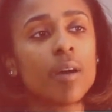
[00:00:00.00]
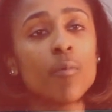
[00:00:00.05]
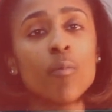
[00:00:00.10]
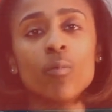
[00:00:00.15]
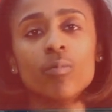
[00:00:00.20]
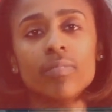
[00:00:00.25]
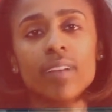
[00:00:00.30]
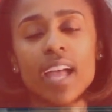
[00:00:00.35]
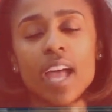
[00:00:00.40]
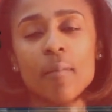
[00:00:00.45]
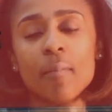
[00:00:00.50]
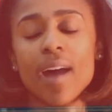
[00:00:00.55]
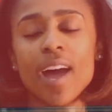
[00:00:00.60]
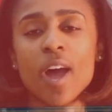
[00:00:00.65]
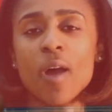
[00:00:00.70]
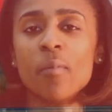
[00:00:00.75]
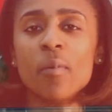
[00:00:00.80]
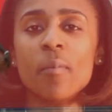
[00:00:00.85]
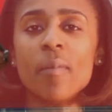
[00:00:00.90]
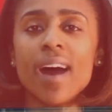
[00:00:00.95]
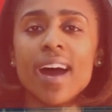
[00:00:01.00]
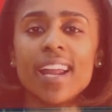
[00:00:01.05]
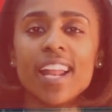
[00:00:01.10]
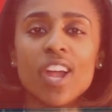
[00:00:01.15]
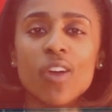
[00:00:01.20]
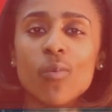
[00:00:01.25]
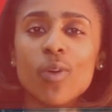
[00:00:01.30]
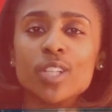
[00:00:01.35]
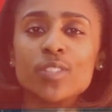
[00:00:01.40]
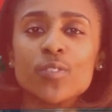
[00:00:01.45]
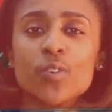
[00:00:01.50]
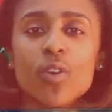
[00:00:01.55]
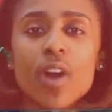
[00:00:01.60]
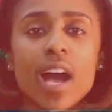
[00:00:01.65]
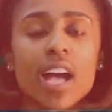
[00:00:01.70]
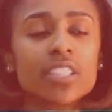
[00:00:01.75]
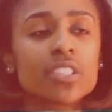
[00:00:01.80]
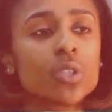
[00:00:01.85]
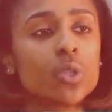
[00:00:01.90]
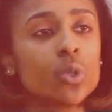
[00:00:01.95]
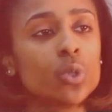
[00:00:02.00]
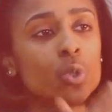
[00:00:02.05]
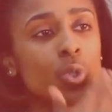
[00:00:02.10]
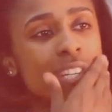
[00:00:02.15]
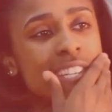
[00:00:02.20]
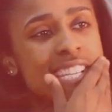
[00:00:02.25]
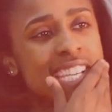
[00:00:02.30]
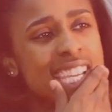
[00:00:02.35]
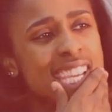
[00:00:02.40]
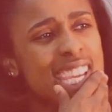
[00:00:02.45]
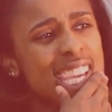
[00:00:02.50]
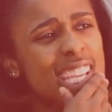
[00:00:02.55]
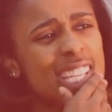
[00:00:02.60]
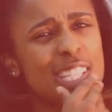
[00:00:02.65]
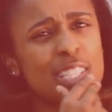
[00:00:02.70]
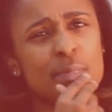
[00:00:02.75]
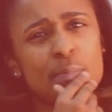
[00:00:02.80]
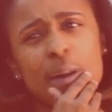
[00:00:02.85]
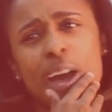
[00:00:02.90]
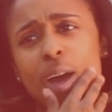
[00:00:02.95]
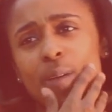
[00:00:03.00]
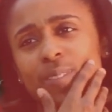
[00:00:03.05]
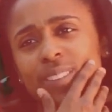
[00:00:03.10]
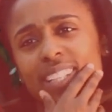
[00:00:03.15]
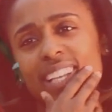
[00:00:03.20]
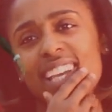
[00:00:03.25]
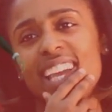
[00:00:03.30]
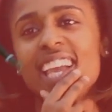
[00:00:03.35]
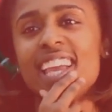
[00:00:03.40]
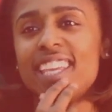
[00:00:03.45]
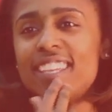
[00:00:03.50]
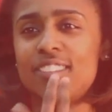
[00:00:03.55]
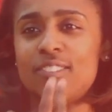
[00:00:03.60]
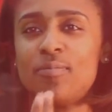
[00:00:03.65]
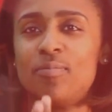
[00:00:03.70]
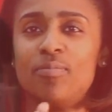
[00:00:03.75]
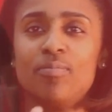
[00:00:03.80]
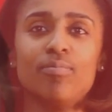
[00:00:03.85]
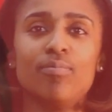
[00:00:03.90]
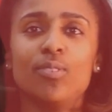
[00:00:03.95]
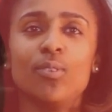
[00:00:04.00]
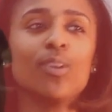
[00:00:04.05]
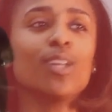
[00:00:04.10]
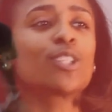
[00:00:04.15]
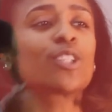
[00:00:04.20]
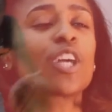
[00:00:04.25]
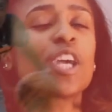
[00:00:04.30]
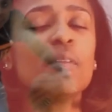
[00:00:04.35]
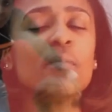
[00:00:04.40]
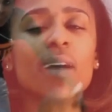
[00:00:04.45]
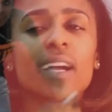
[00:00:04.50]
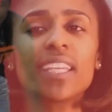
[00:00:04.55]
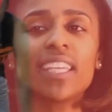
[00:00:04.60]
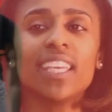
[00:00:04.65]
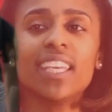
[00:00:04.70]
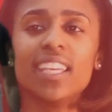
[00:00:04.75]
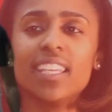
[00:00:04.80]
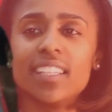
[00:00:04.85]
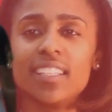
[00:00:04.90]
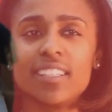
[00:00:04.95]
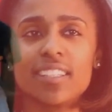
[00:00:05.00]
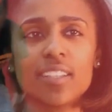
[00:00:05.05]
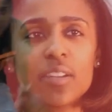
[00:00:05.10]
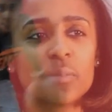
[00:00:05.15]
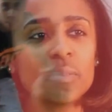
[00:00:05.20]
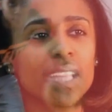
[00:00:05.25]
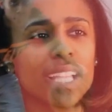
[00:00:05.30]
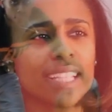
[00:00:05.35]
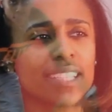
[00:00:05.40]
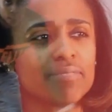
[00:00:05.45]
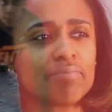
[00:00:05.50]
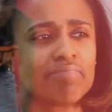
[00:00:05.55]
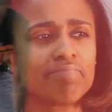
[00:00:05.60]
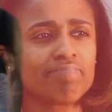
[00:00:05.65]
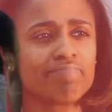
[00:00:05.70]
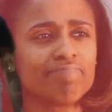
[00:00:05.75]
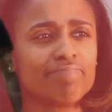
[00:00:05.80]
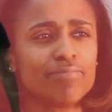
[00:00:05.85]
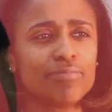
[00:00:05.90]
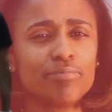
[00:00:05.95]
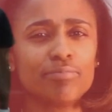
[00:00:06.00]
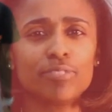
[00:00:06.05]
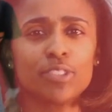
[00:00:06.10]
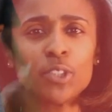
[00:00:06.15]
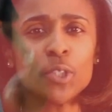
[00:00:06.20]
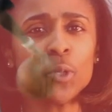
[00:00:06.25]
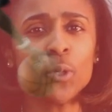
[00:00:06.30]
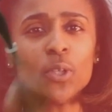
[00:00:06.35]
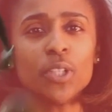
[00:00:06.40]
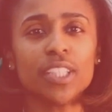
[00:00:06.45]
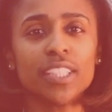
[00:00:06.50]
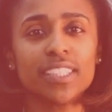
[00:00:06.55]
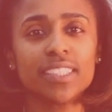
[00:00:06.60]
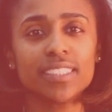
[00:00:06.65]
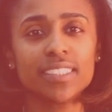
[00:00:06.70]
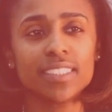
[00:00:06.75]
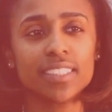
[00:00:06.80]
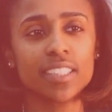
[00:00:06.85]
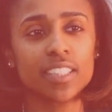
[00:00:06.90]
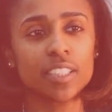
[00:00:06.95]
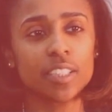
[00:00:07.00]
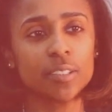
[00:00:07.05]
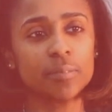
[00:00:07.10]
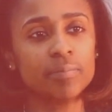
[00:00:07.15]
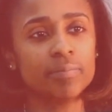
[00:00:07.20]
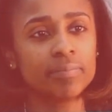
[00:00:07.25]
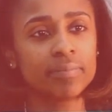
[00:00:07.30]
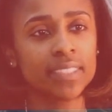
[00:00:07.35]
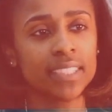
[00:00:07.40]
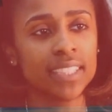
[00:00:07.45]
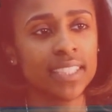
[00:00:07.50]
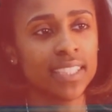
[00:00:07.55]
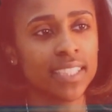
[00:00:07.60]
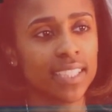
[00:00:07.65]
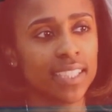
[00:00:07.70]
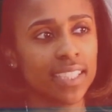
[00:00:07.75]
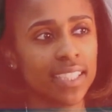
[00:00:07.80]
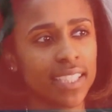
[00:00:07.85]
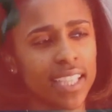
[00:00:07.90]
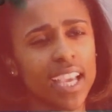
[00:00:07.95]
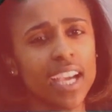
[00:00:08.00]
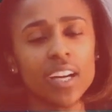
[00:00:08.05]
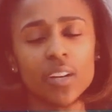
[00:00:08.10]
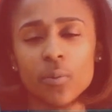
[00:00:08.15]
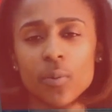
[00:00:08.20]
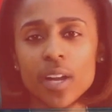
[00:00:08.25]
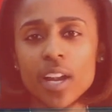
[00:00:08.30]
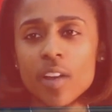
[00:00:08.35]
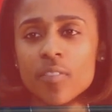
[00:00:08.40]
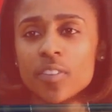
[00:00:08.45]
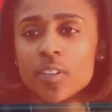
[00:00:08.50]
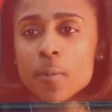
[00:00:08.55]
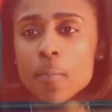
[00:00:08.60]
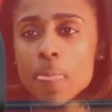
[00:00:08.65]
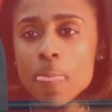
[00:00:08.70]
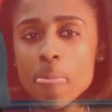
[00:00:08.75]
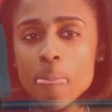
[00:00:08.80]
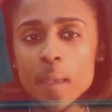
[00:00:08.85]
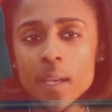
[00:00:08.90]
I'm at my alma mater at Westfield High School, and this mom was like, "Hey, you want to train my kid?" I'm like, "Sure, yeah, whatever."